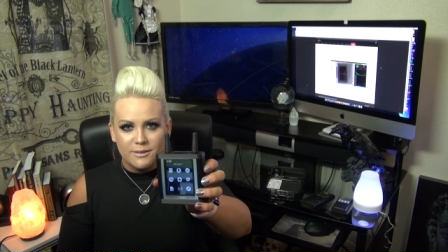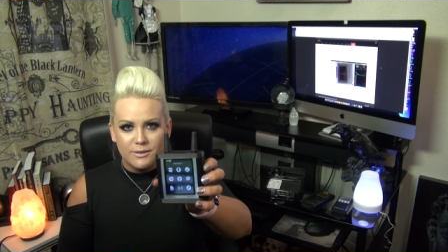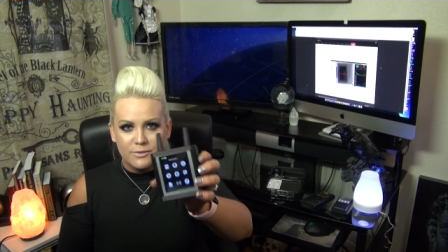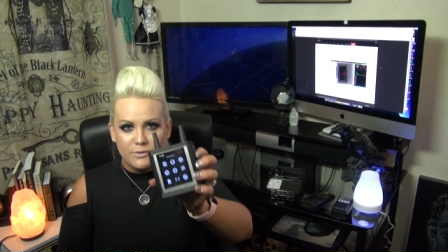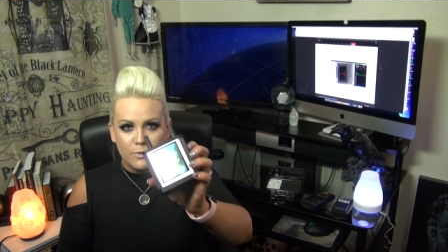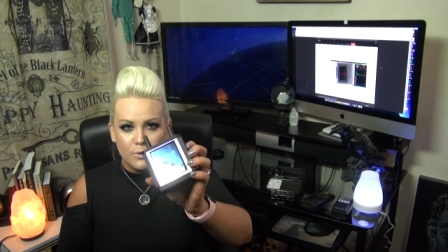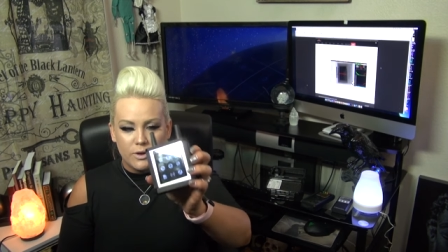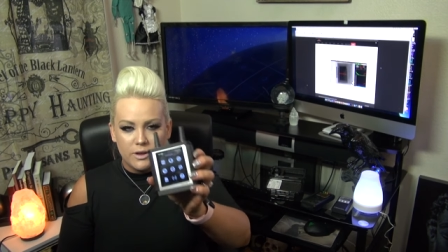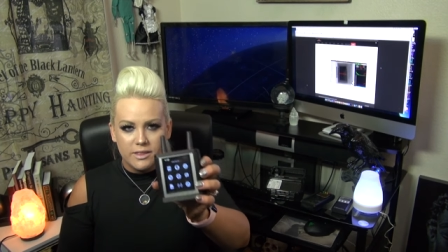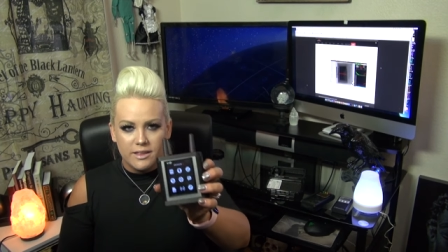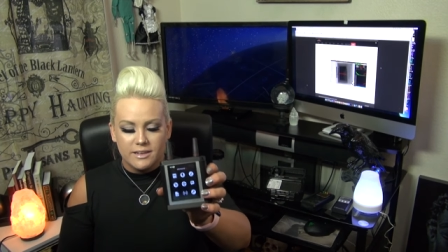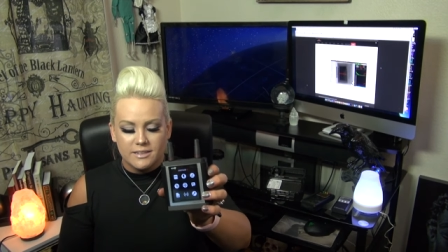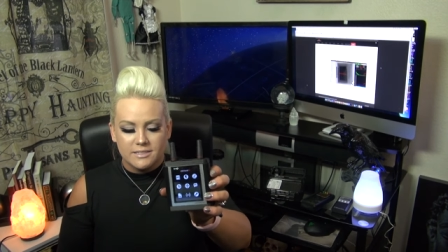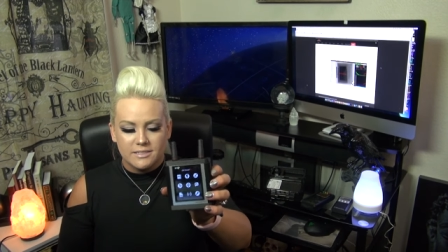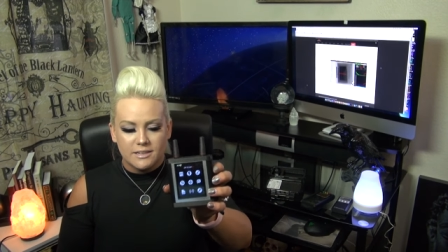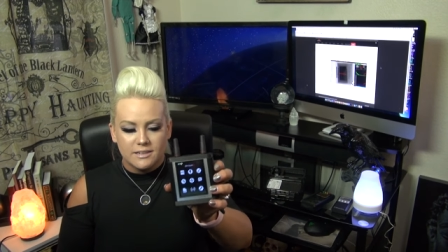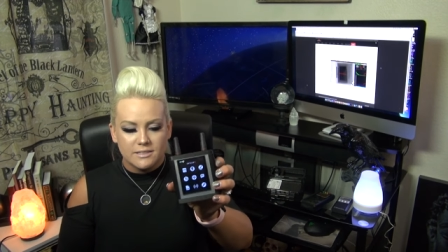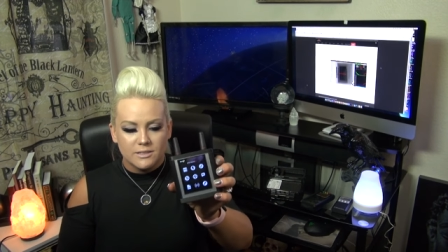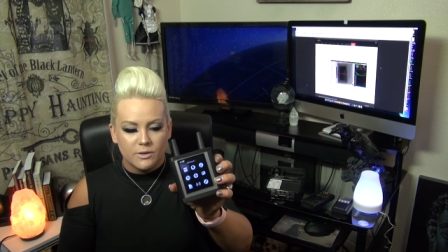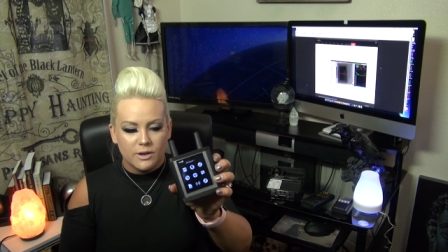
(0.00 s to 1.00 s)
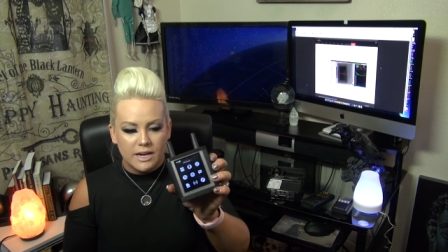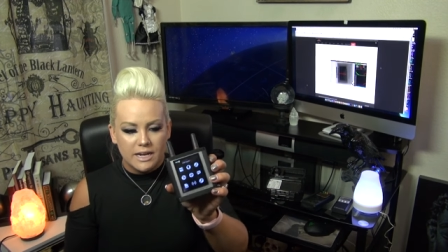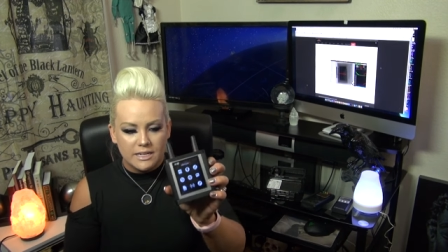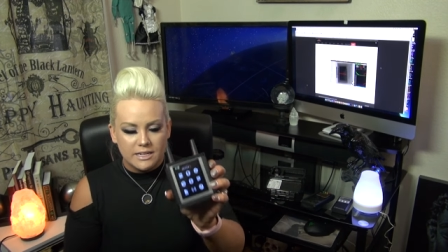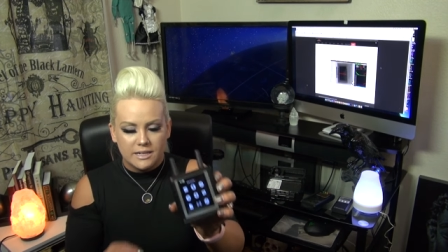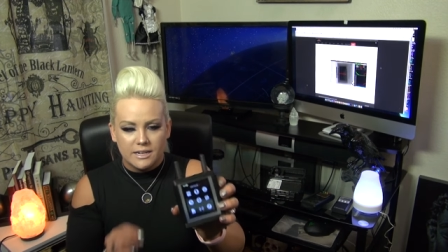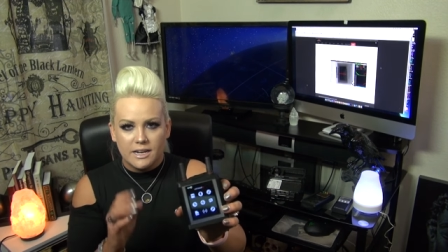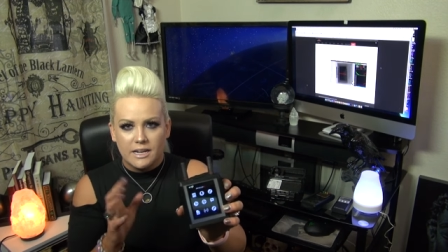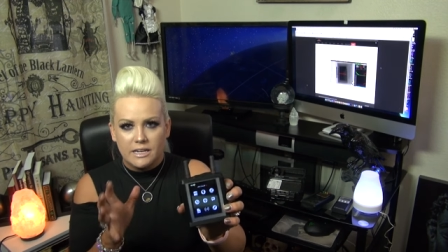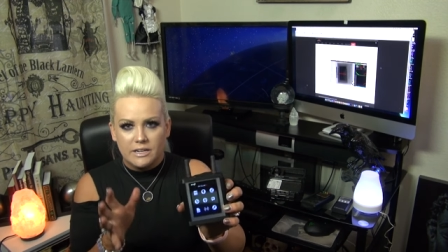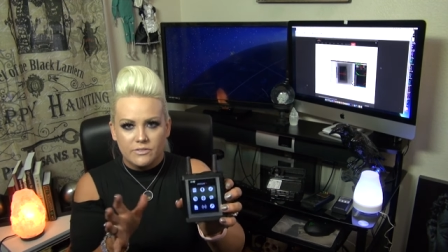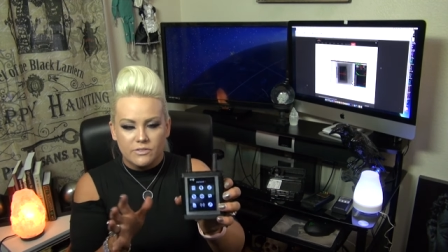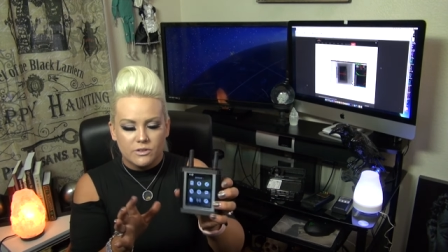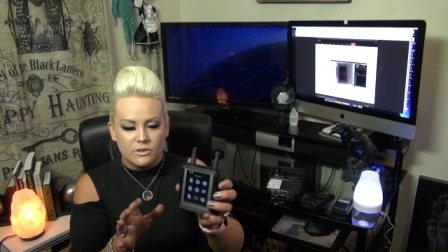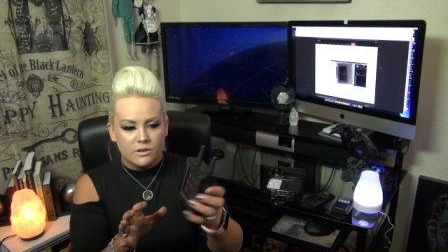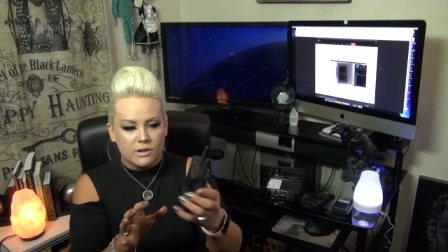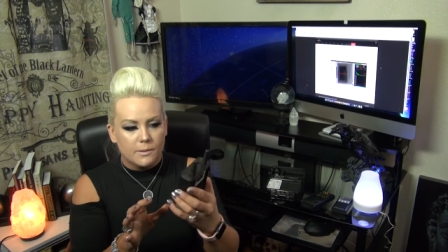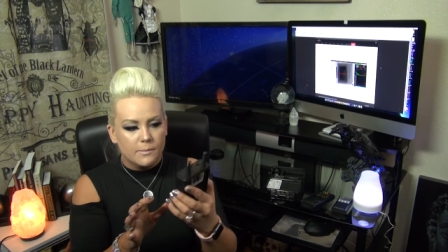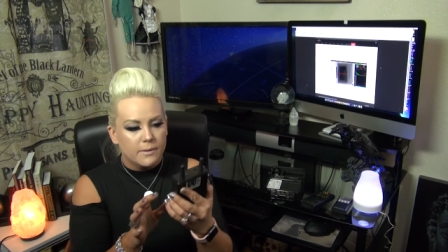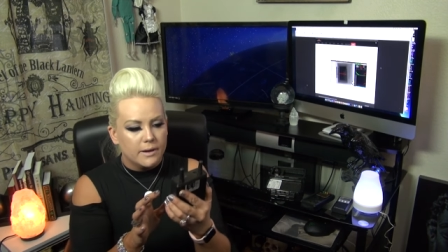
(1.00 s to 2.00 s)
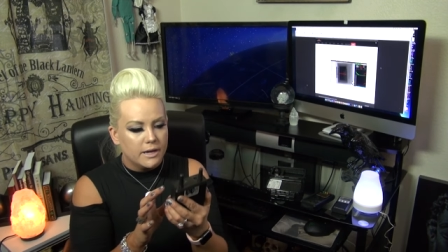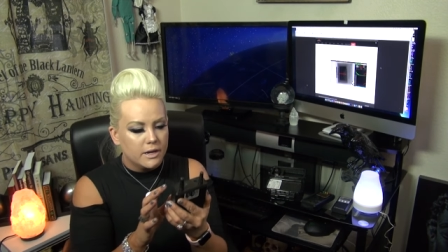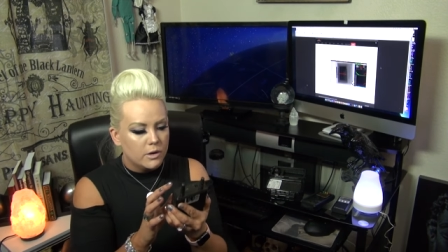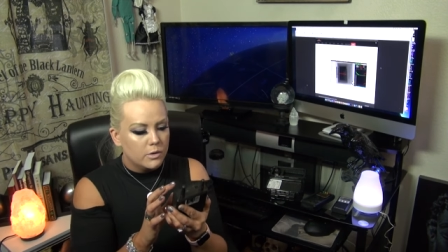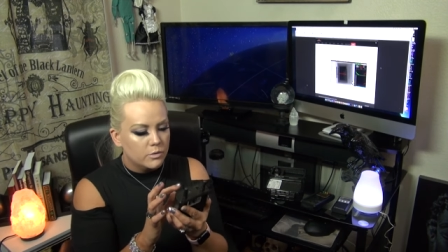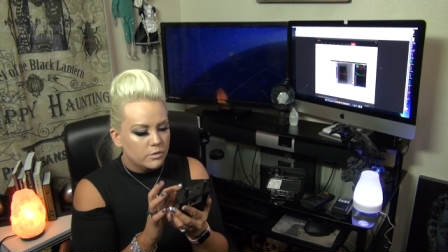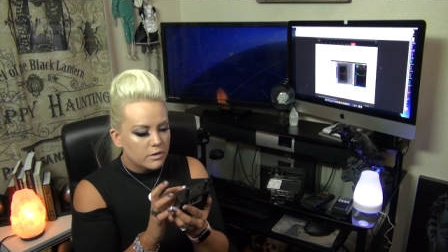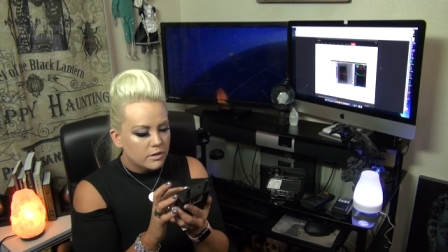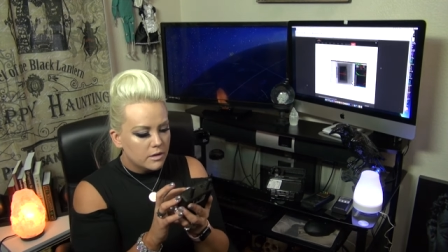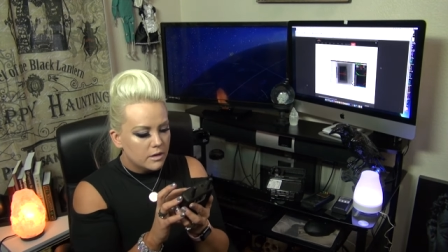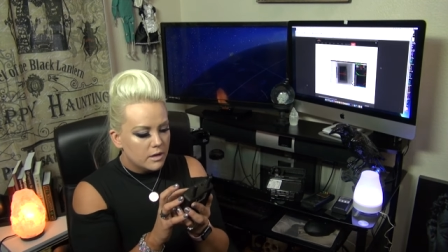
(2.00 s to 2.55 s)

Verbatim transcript: for this, so I had to kind of learn on my own.